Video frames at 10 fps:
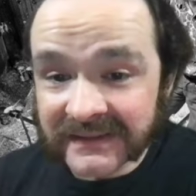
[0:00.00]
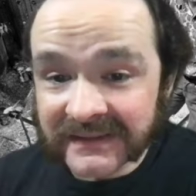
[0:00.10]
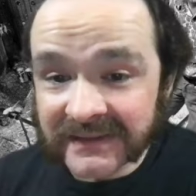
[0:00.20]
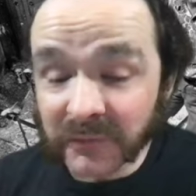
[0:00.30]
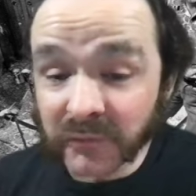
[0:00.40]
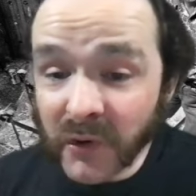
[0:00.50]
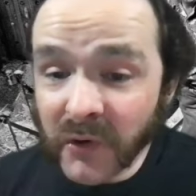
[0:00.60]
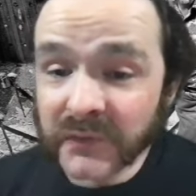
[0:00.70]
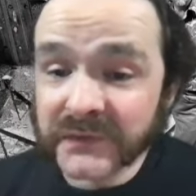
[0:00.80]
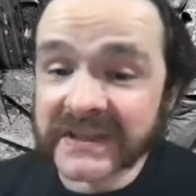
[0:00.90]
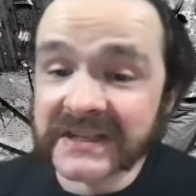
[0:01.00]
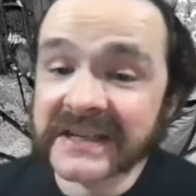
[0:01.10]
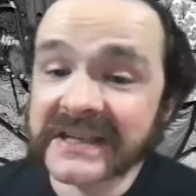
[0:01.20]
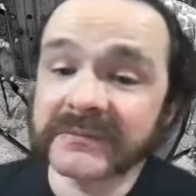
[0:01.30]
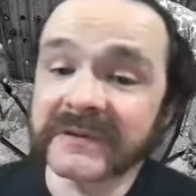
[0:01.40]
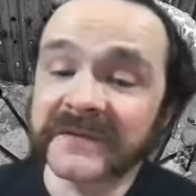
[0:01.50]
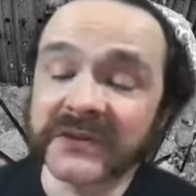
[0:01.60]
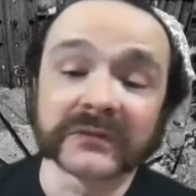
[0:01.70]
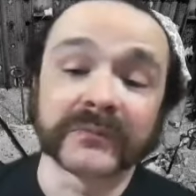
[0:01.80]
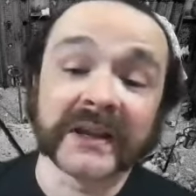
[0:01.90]
the roles that need to be
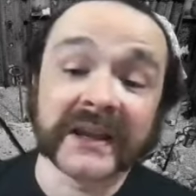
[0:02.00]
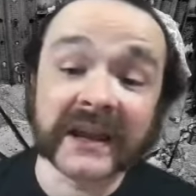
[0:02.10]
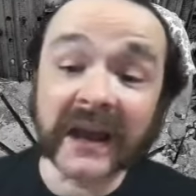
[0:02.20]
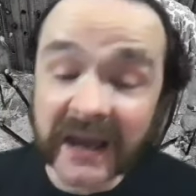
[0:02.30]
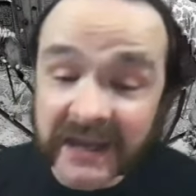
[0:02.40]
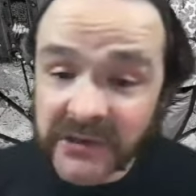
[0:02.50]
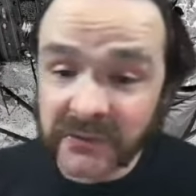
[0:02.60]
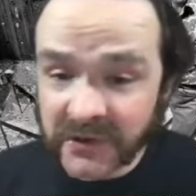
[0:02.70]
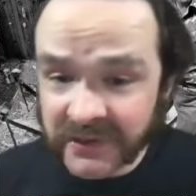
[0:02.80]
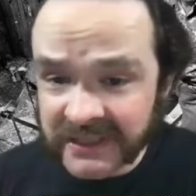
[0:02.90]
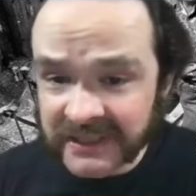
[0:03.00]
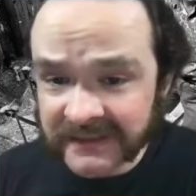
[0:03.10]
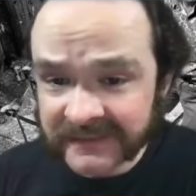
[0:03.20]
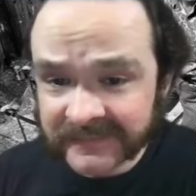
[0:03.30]
filled by a hierarchy,